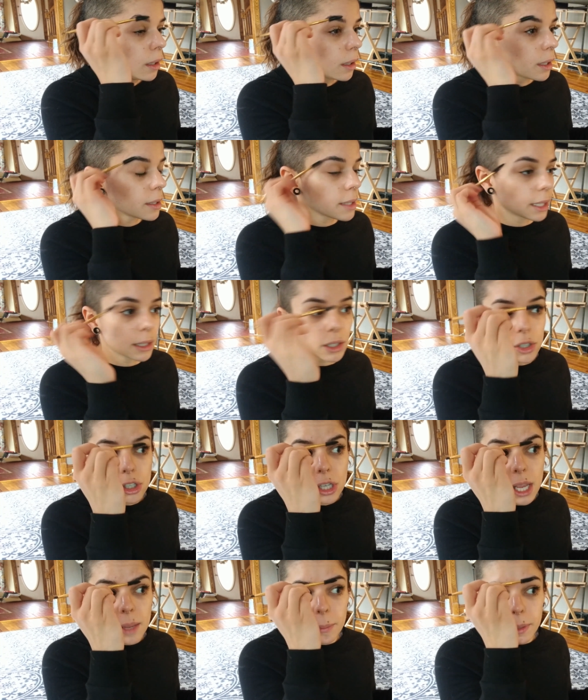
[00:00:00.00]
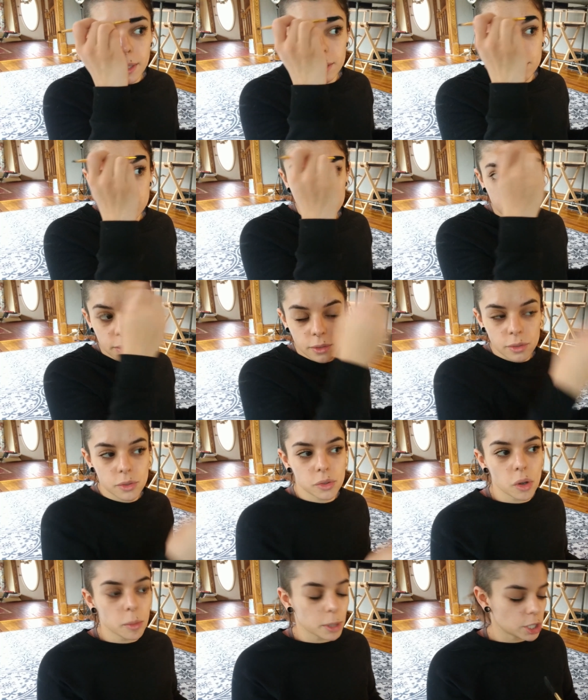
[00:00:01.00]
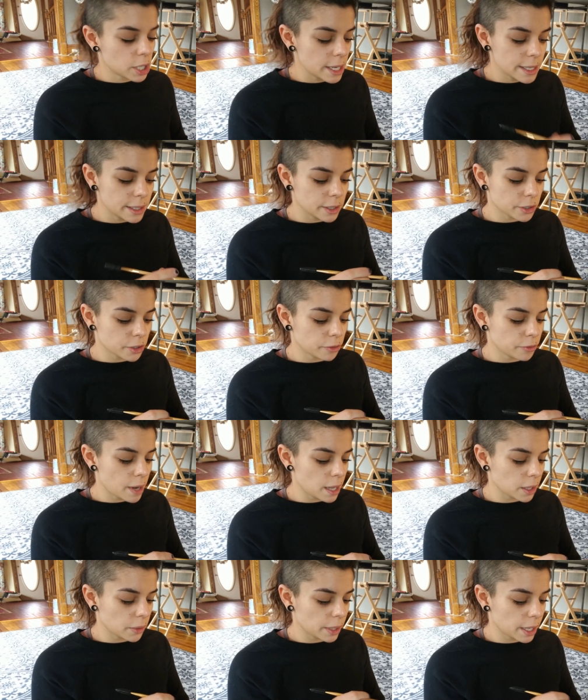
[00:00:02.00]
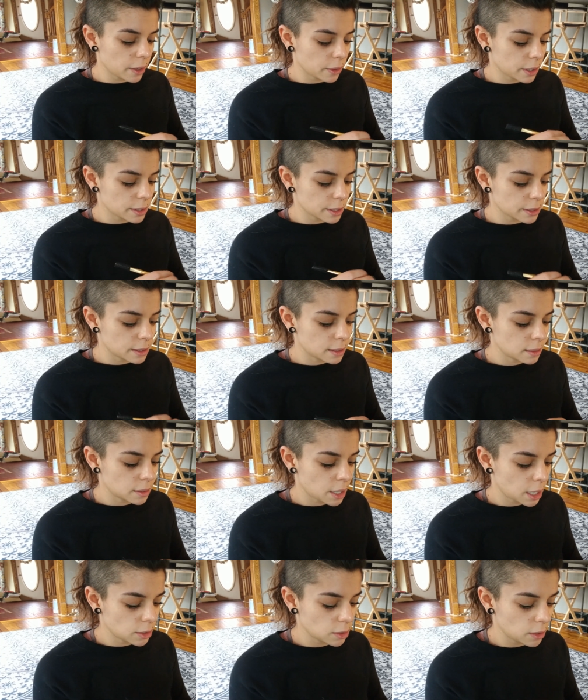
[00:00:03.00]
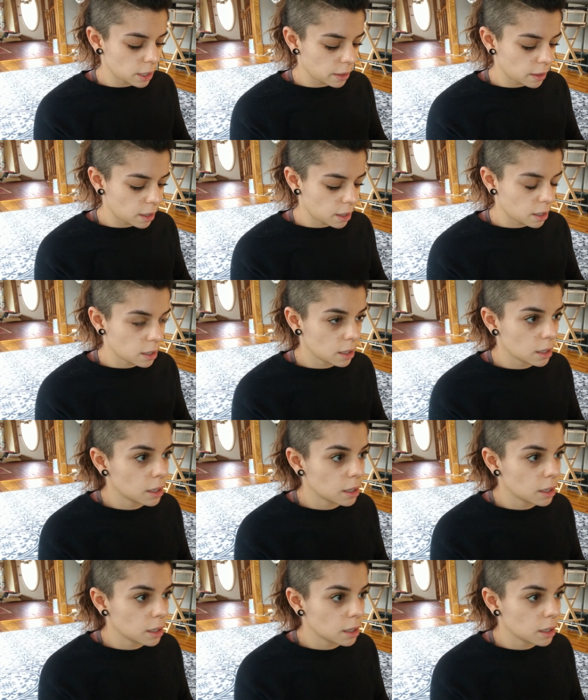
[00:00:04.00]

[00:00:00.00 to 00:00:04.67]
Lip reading: because like the shape is so much easier to follow now because it's tattooed on there.